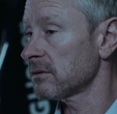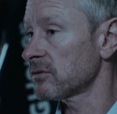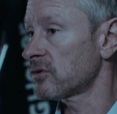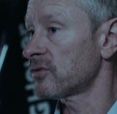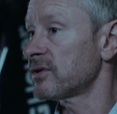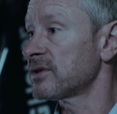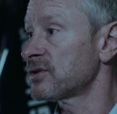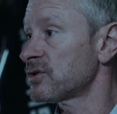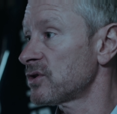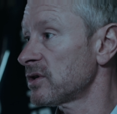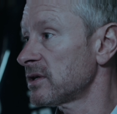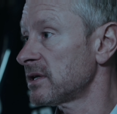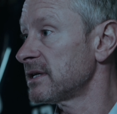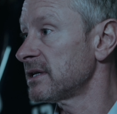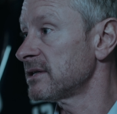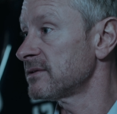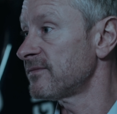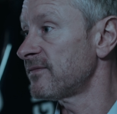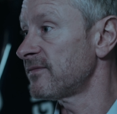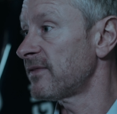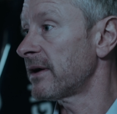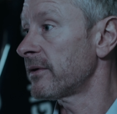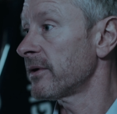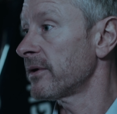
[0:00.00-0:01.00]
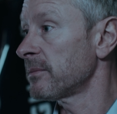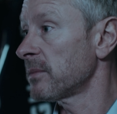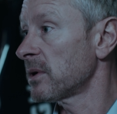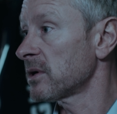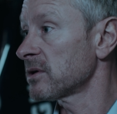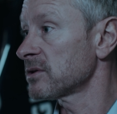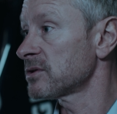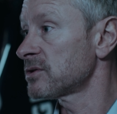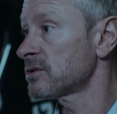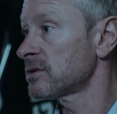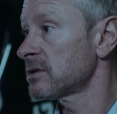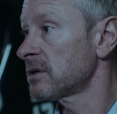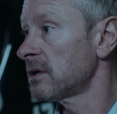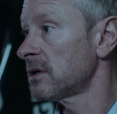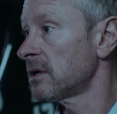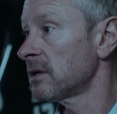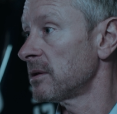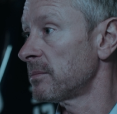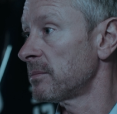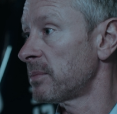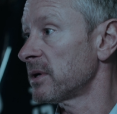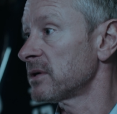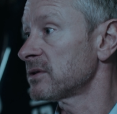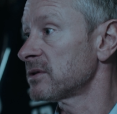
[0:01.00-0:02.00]
had ambitions to become team
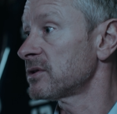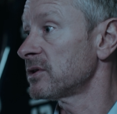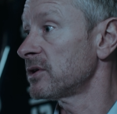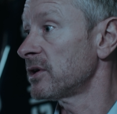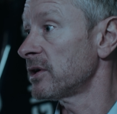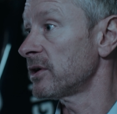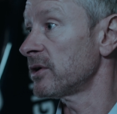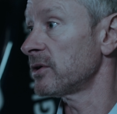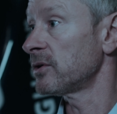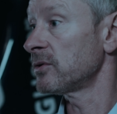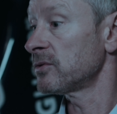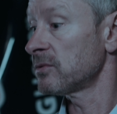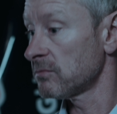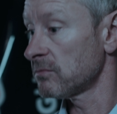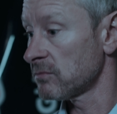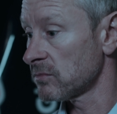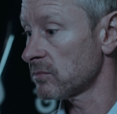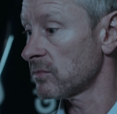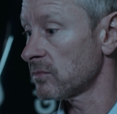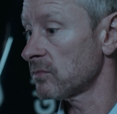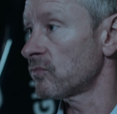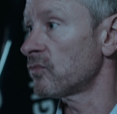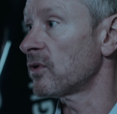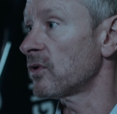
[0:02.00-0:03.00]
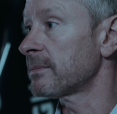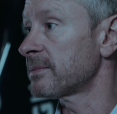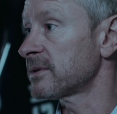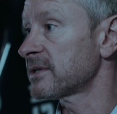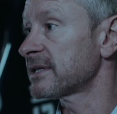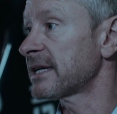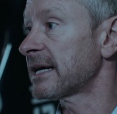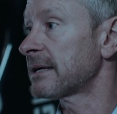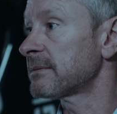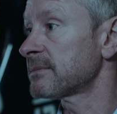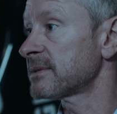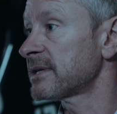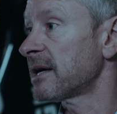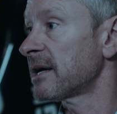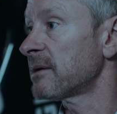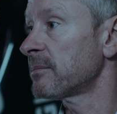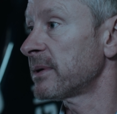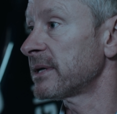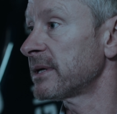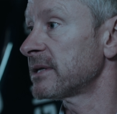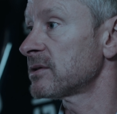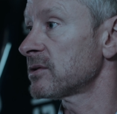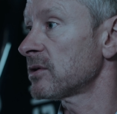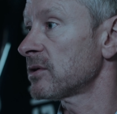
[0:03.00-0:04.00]
principal, a position he
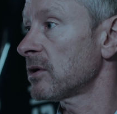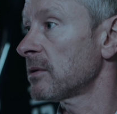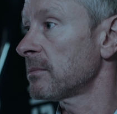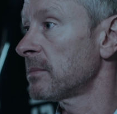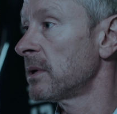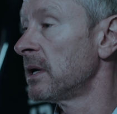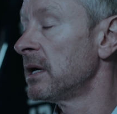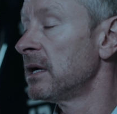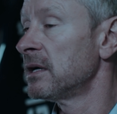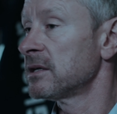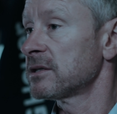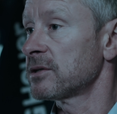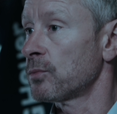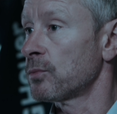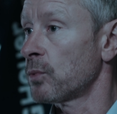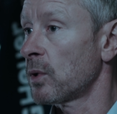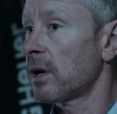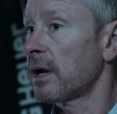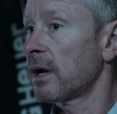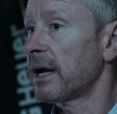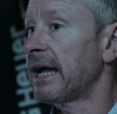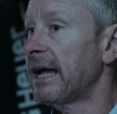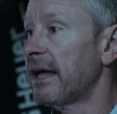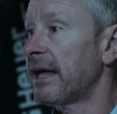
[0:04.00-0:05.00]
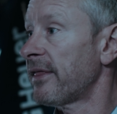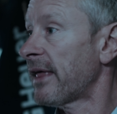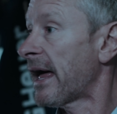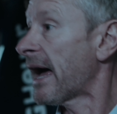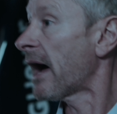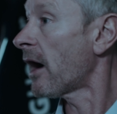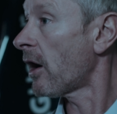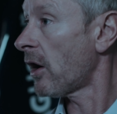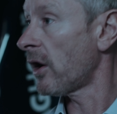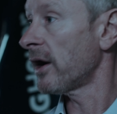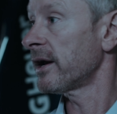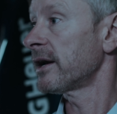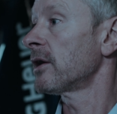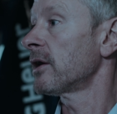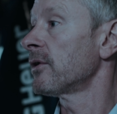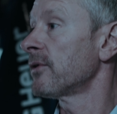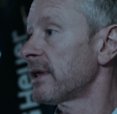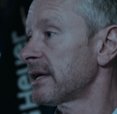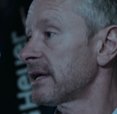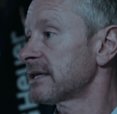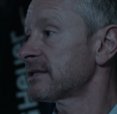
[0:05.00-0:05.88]
could have been given during the Horner affair.